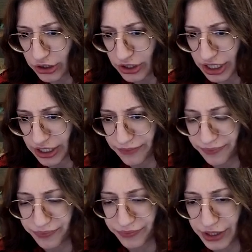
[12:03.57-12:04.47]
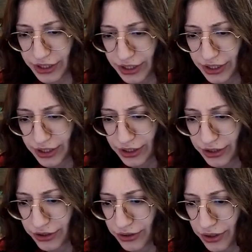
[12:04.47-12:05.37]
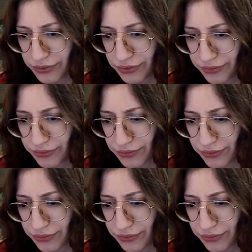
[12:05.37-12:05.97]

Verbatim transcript: looking, you know.